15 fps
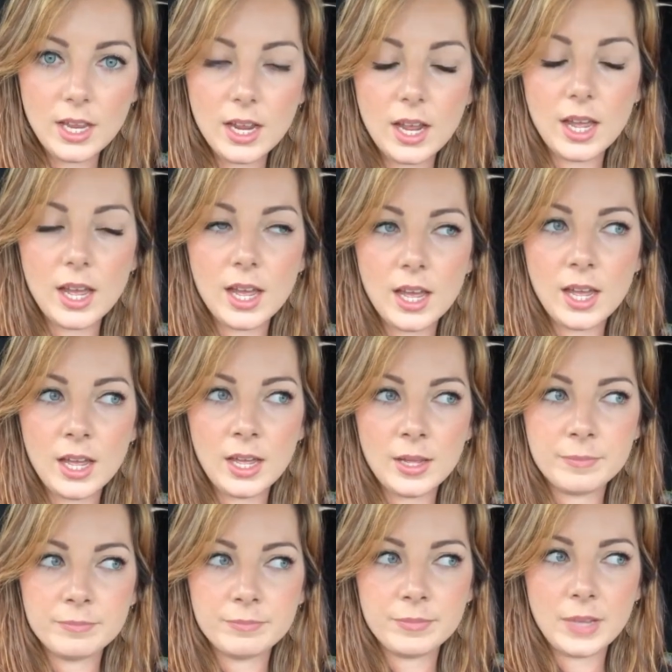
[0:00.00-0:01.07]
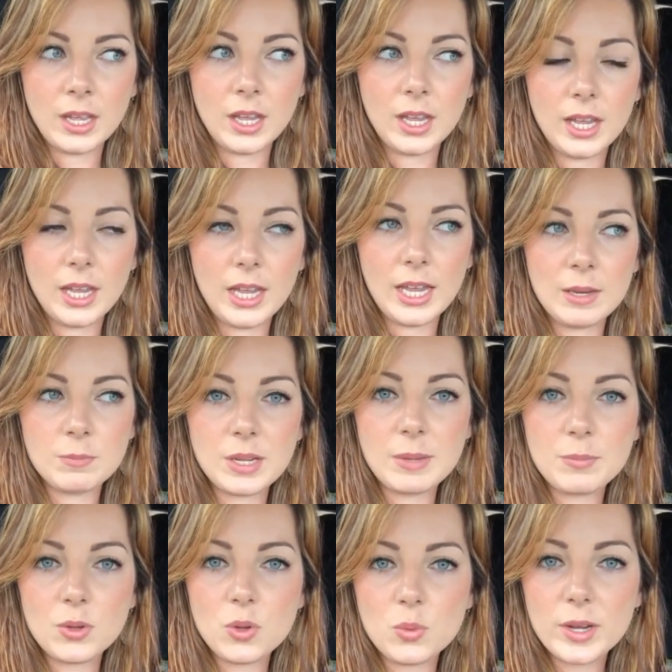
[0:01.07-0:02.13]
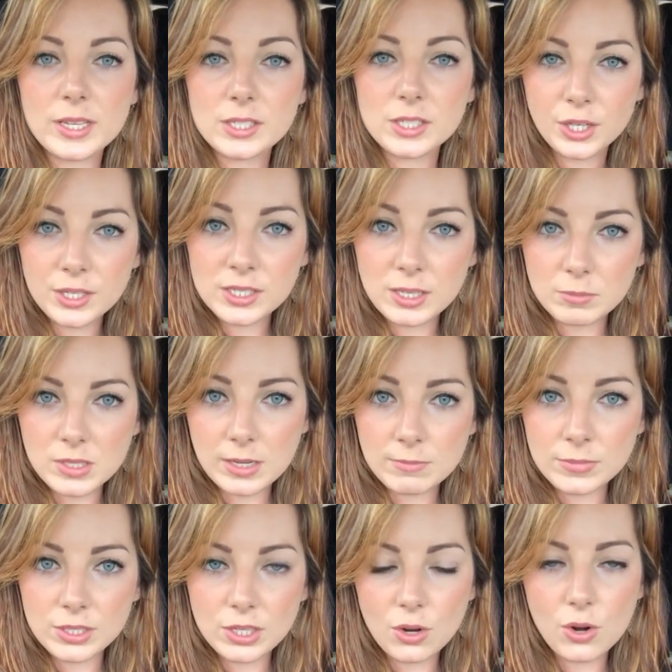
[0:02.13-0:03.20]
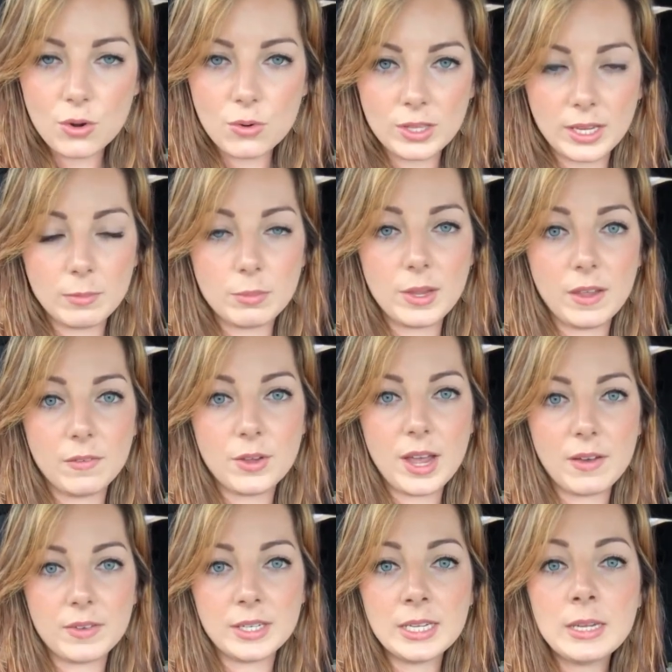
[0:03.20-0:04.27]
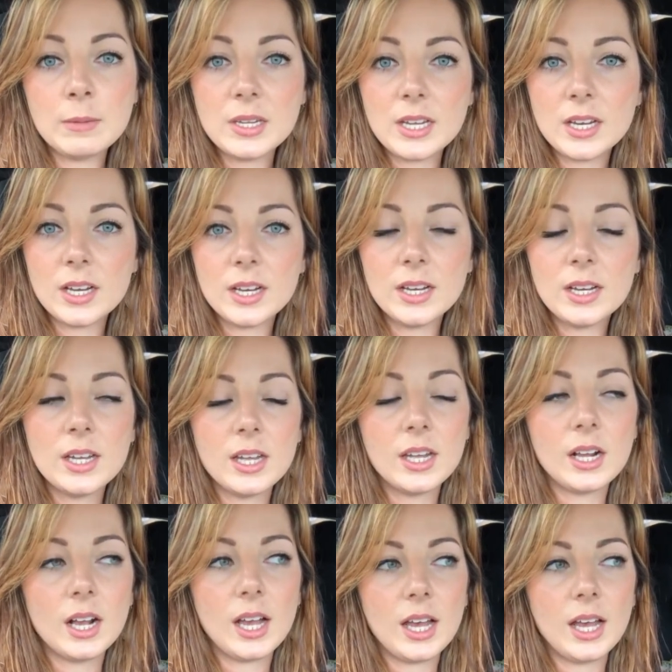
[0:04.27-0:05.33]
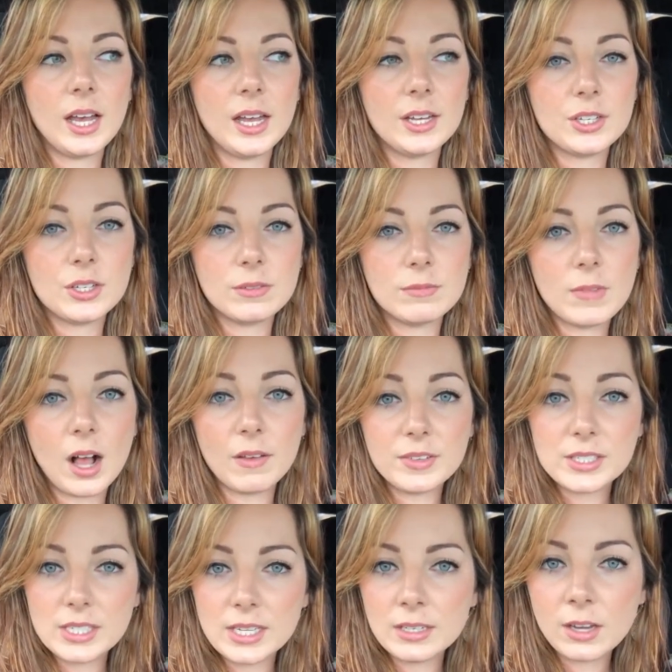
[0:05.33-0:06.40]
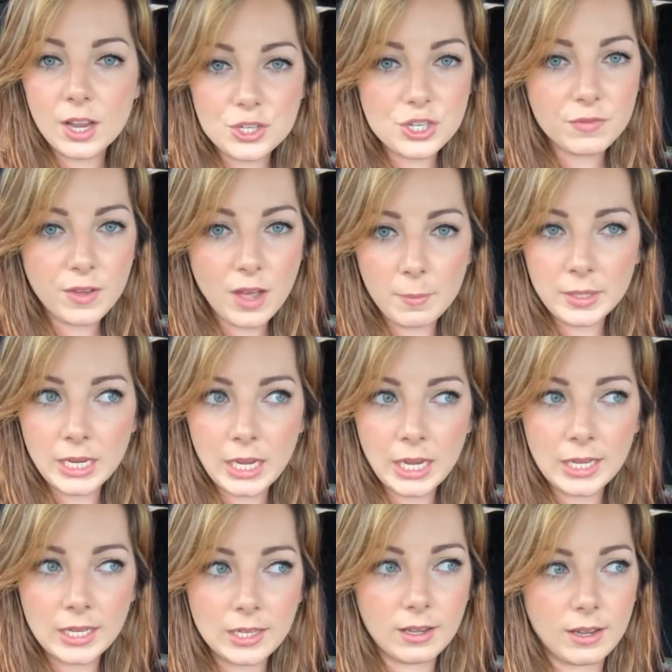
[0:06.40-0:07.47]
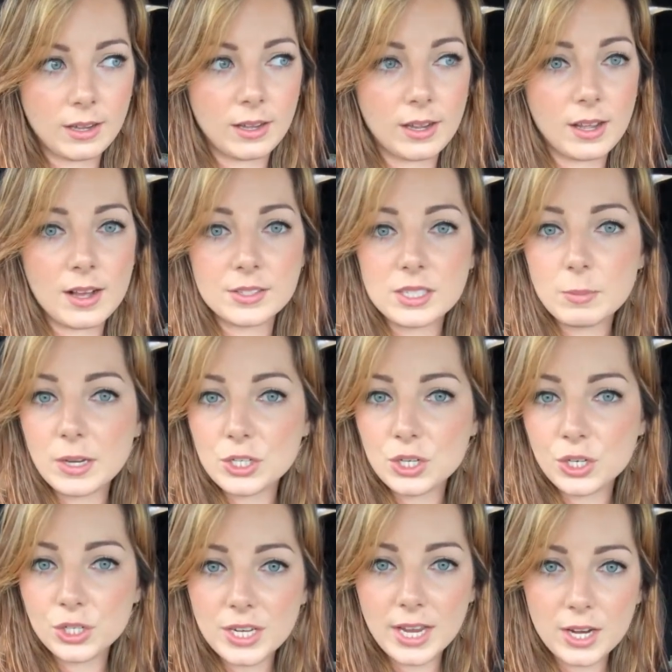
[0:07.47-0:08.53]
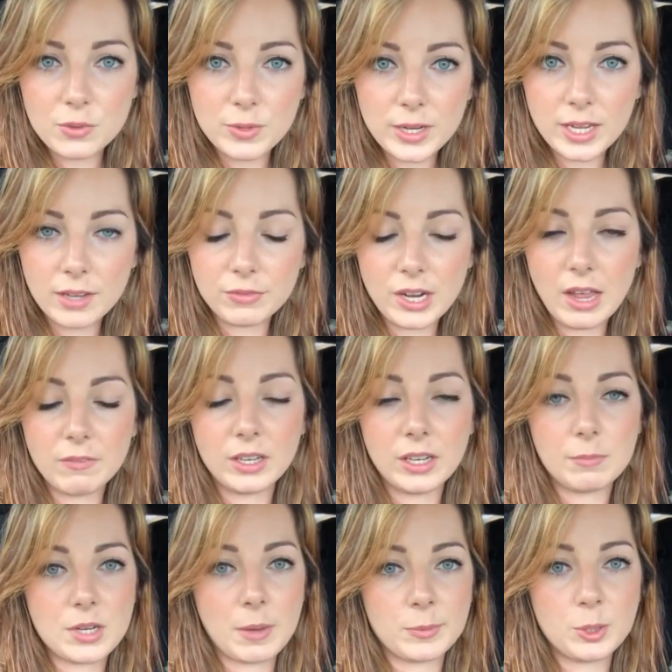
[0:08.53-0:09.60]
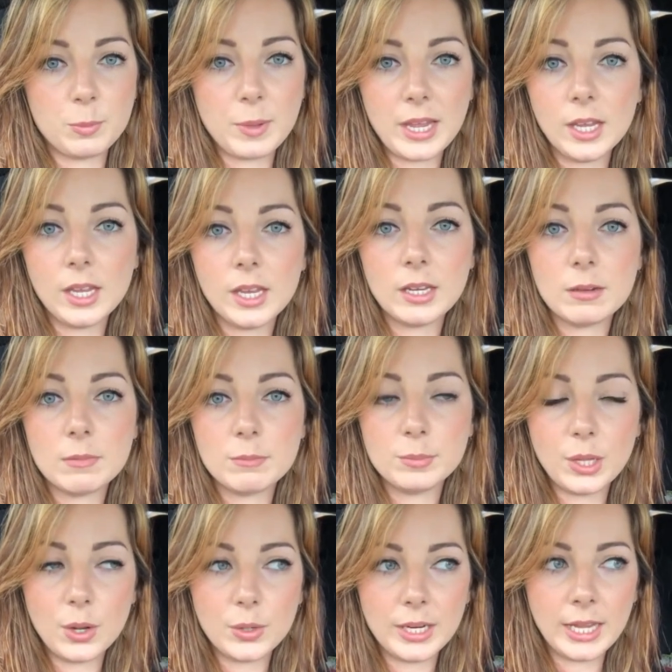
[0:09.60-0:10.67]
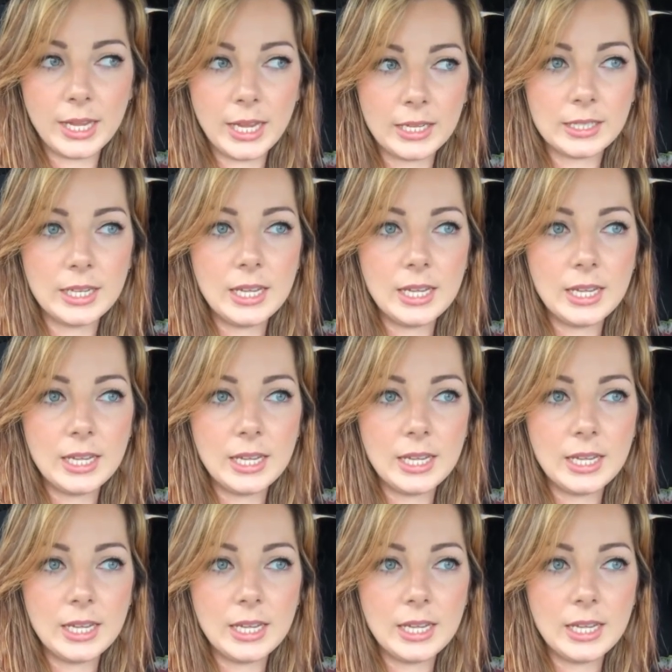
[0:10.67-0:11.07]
in people with certain symptoms. So like if you have anemia, obviously nausea, vomiting, constipation or diarrhea, if you're having abdominal pain, bloating,